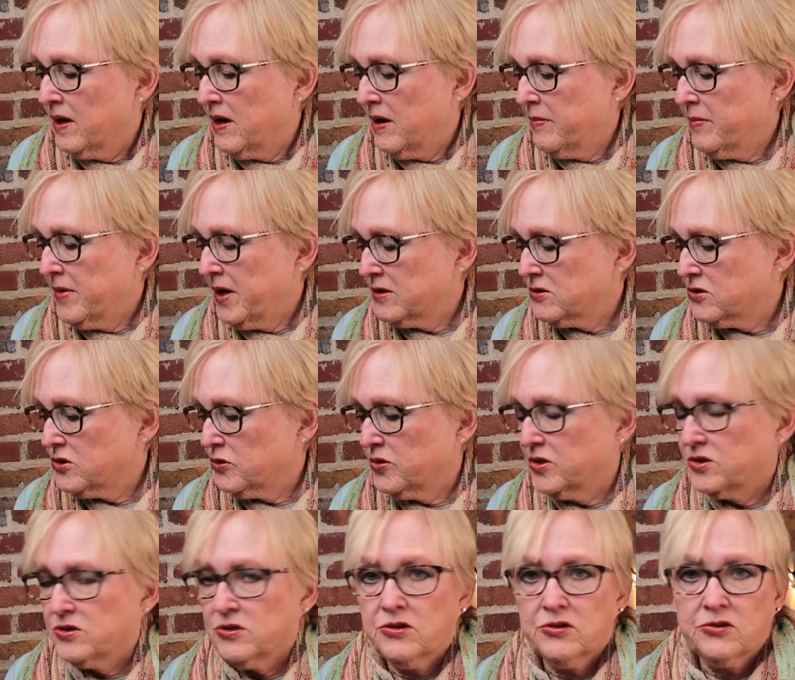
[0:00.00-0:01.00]
I'm not so
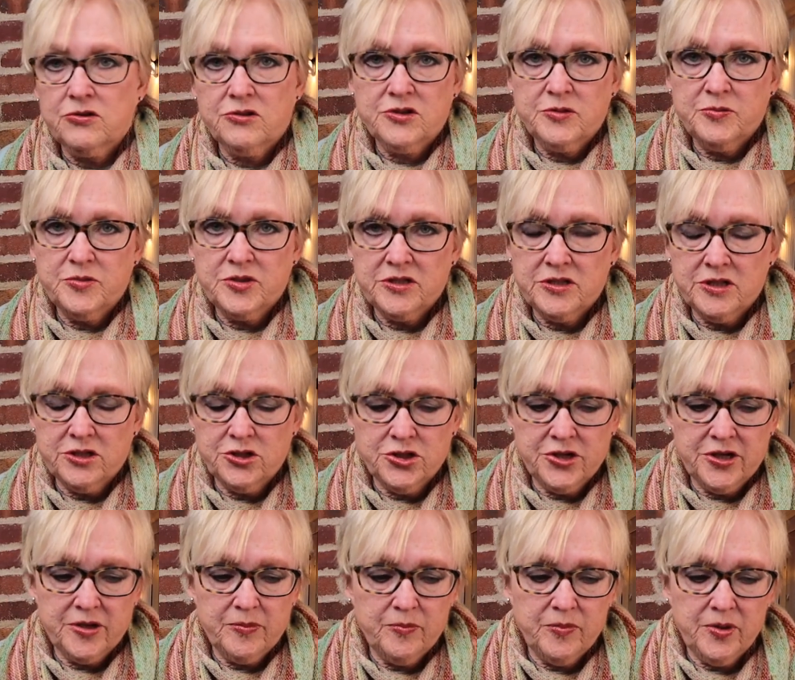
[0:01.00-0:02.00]
into the Christmas
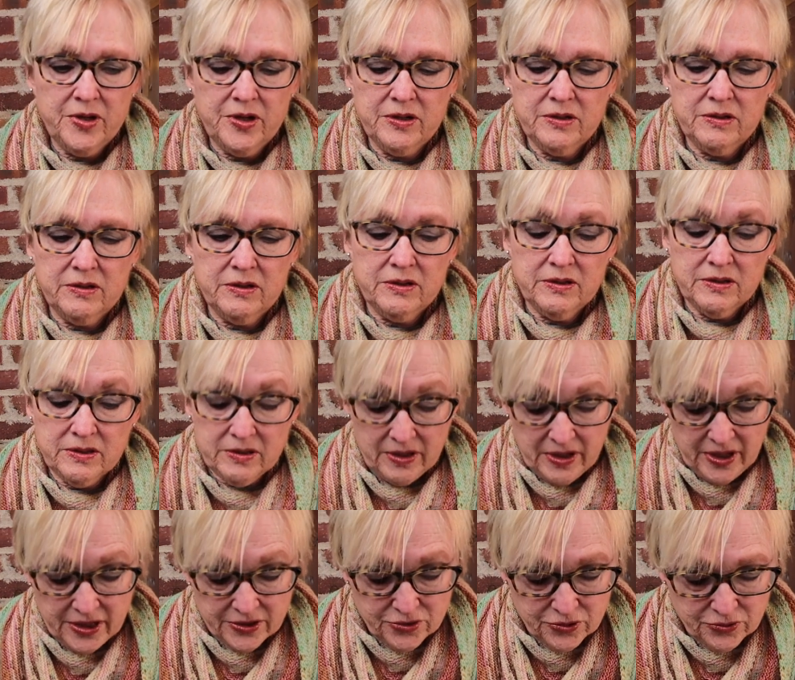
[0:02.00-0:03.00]
stitching, but
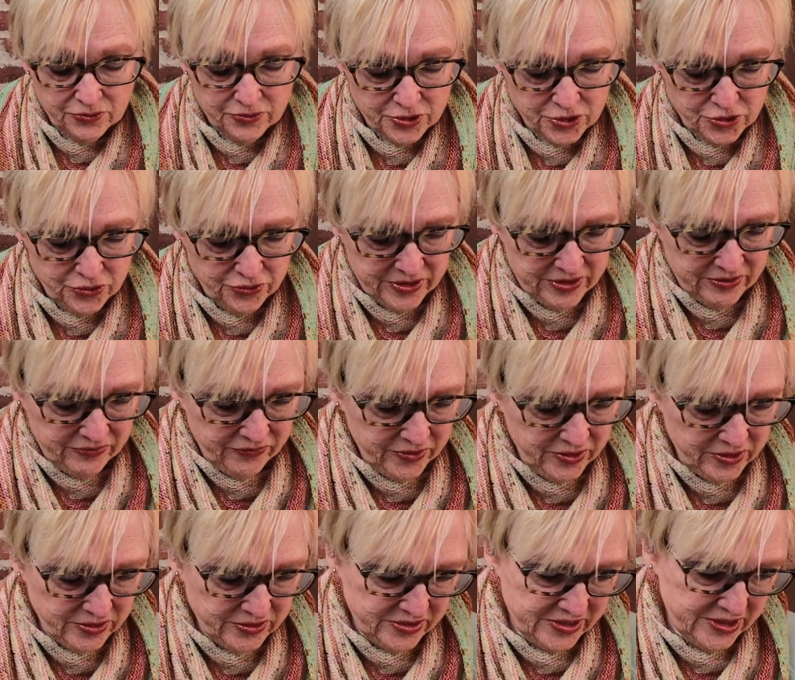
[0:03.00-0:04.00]
I do enjoy the
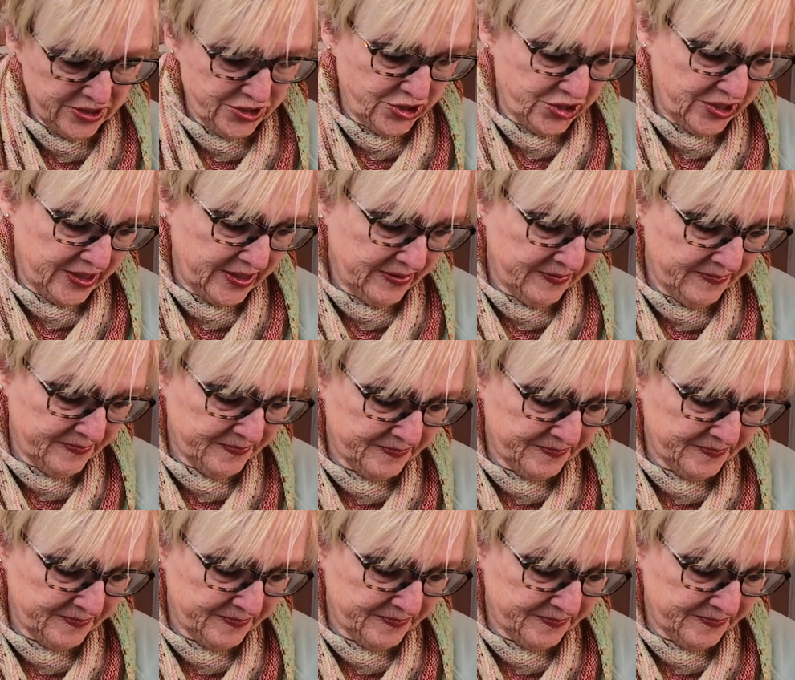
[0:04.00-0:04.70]
fall stitching.